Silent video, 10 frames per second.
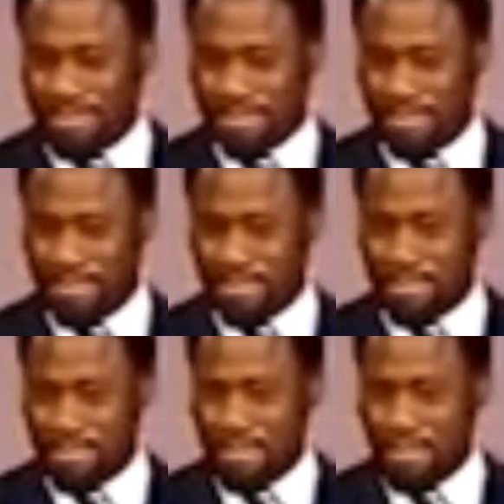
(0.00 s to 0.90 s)

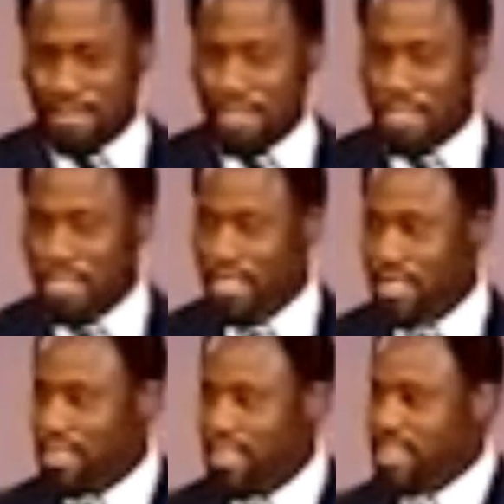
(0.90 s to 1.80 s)
No one is speaking in this clip.